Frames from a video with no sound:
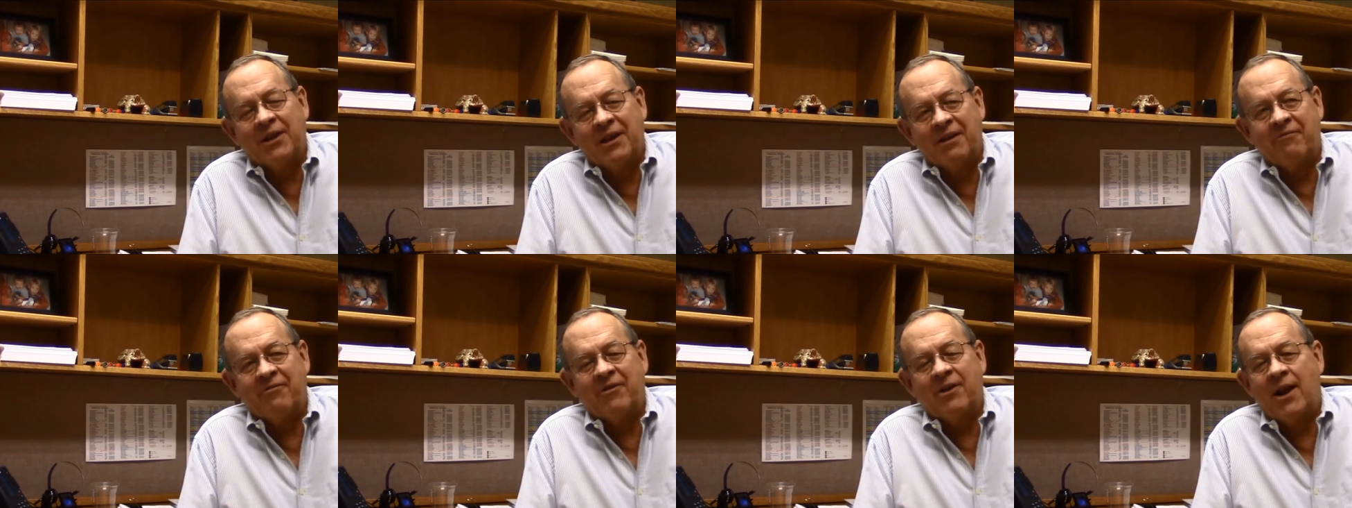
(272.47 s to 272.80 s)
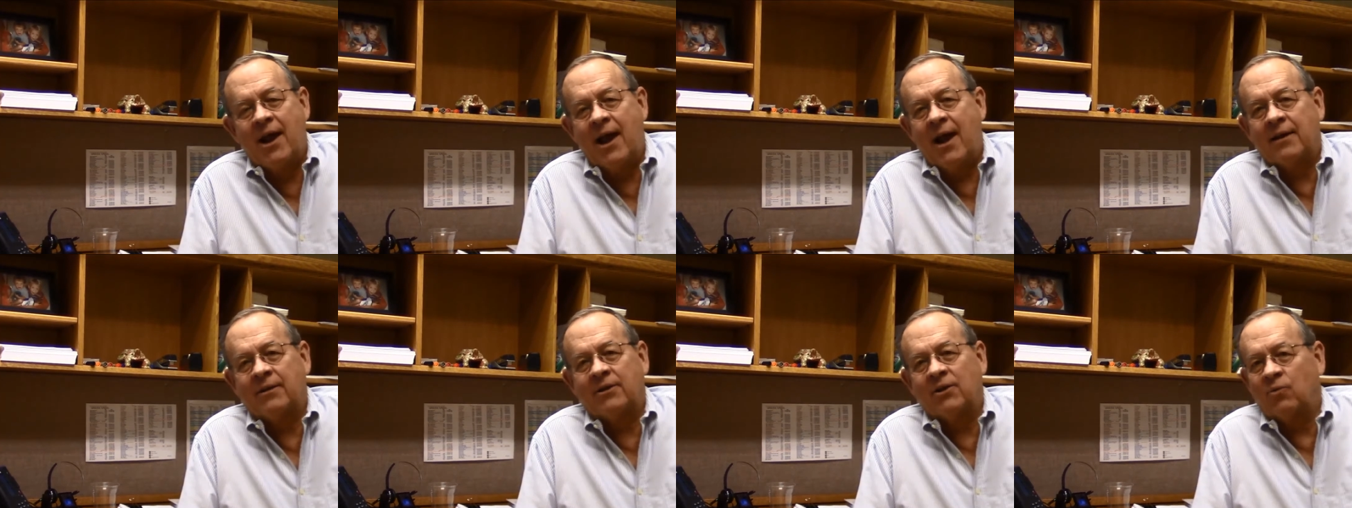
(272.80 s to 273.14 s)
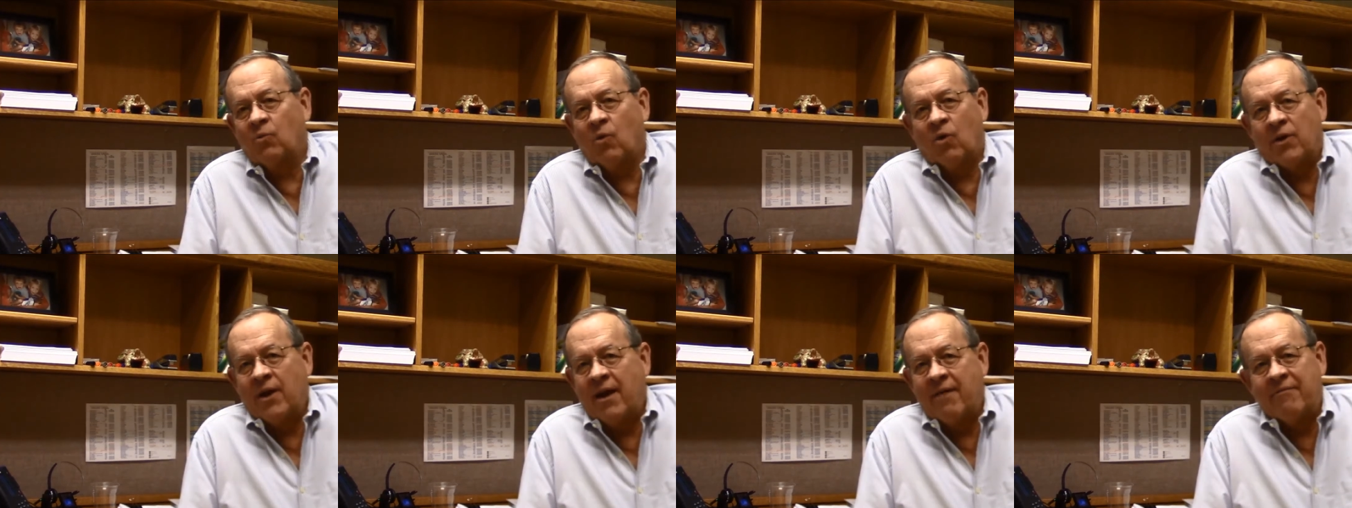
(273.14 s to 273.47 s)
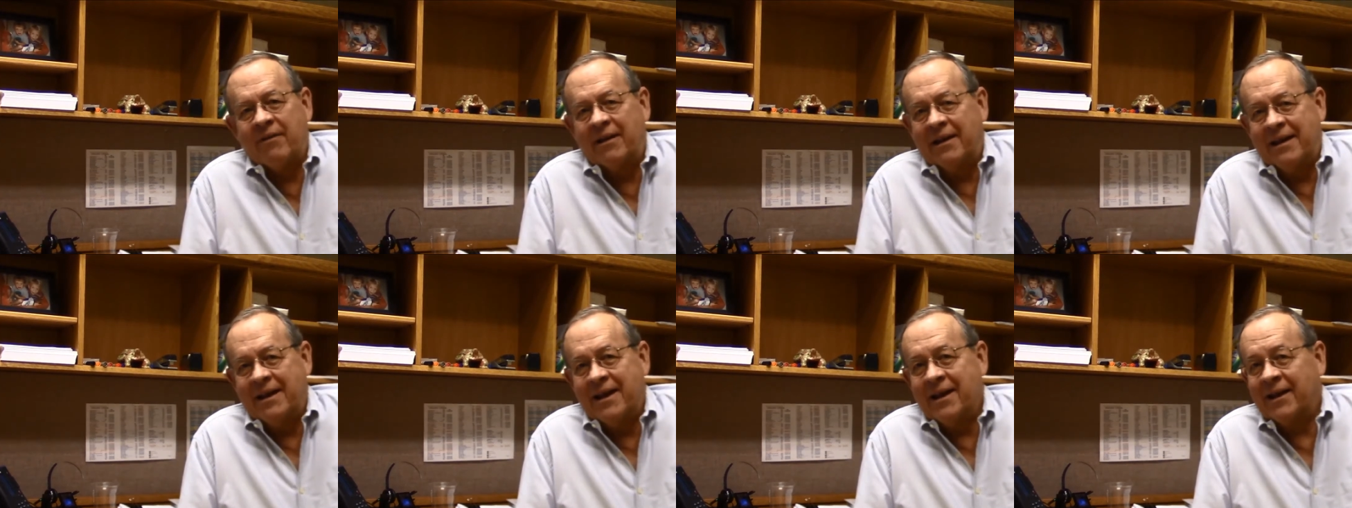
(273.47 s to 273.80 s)
if enacted, won't have
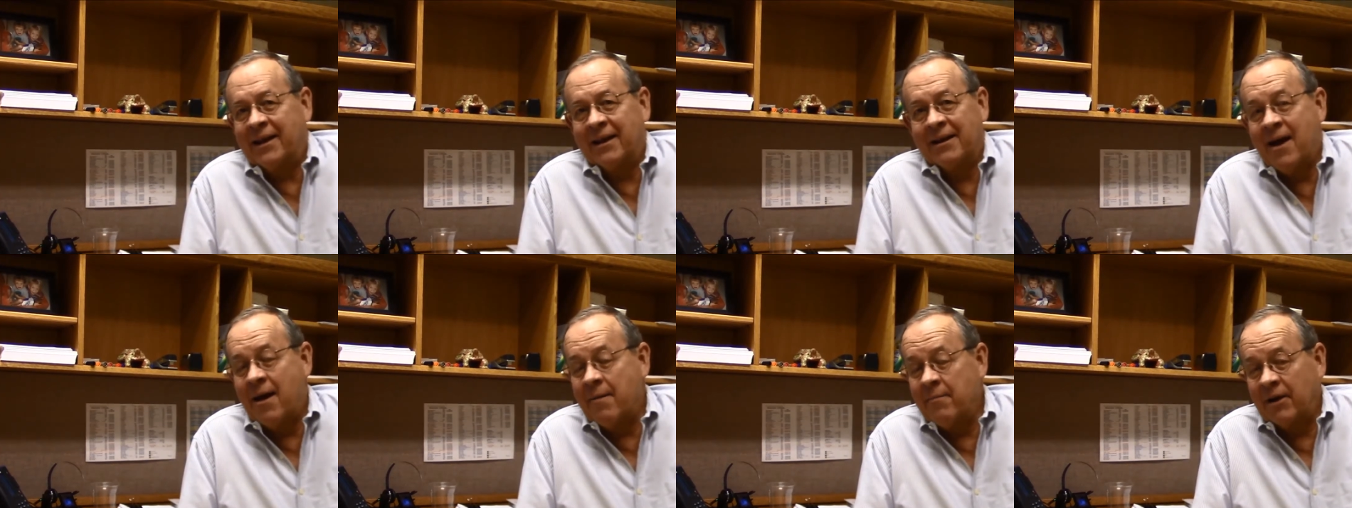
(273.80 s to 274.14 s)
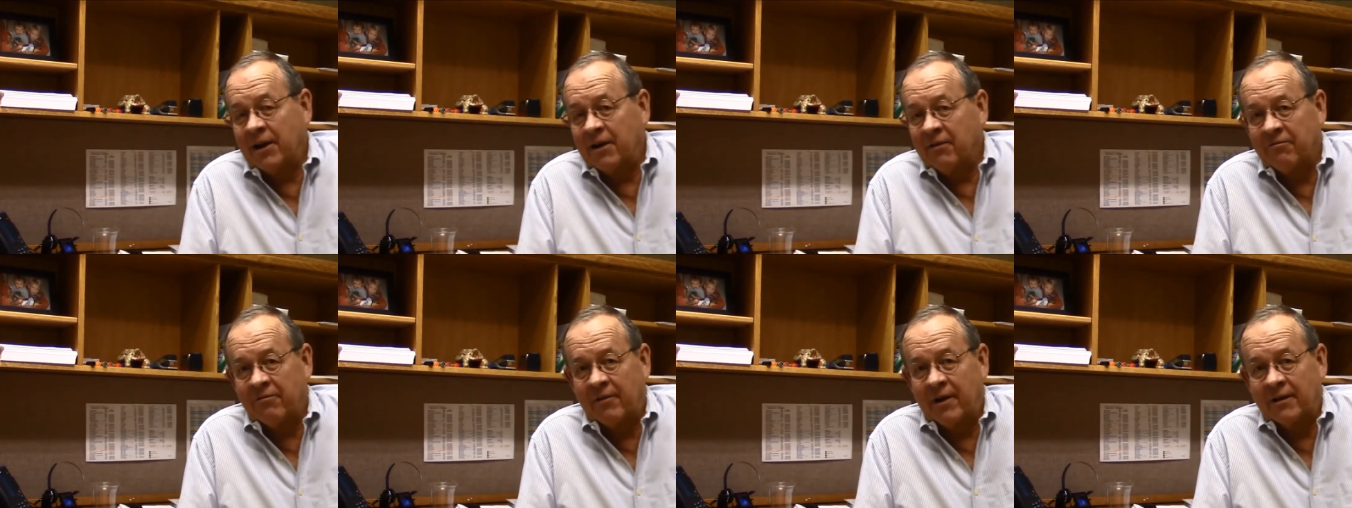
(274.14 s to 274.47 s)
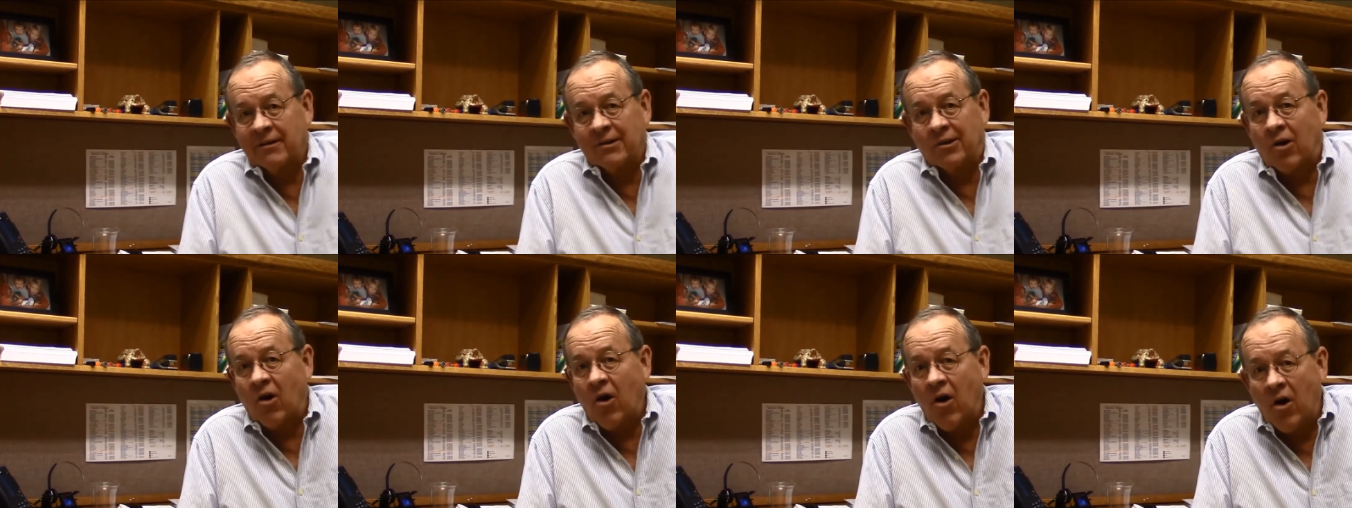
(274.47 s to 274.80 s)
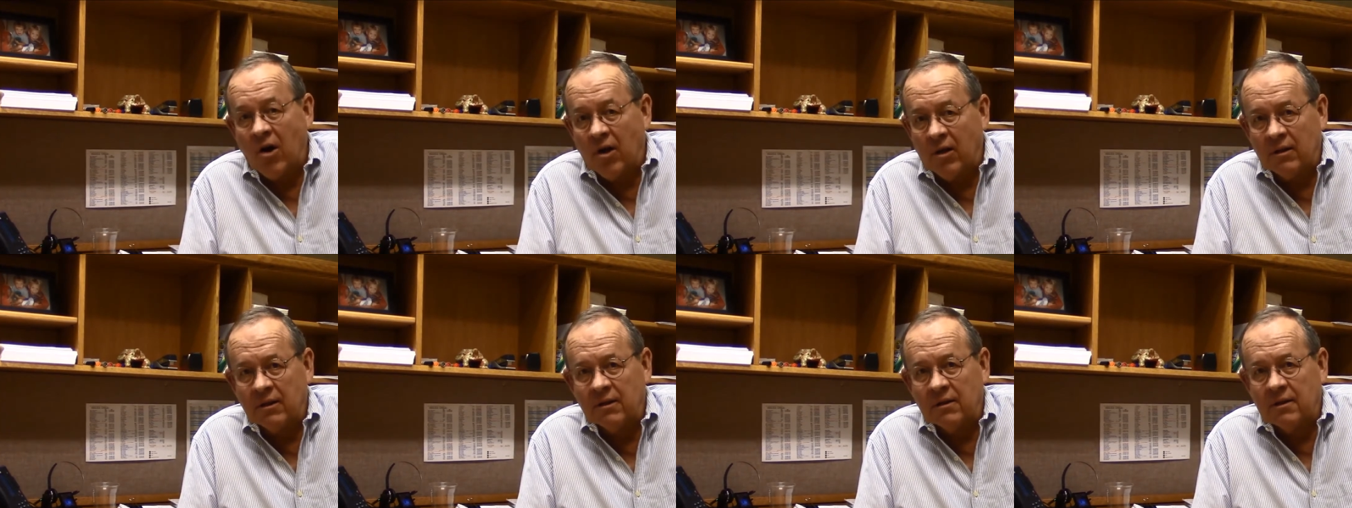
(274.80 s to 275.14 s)
any economic effect at
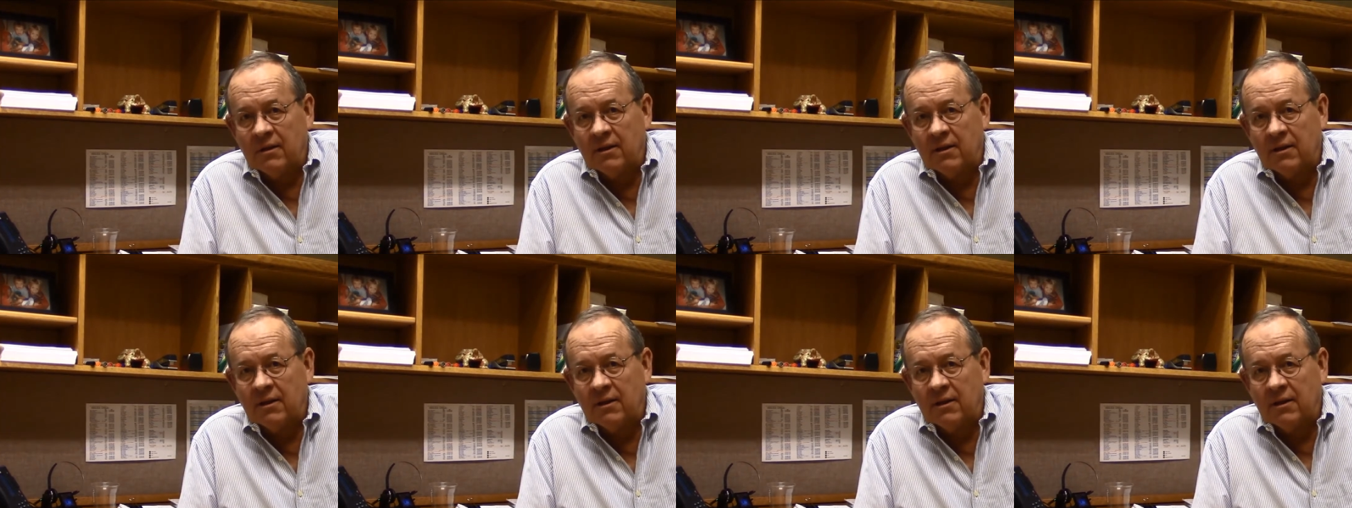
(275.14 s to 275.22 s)
all,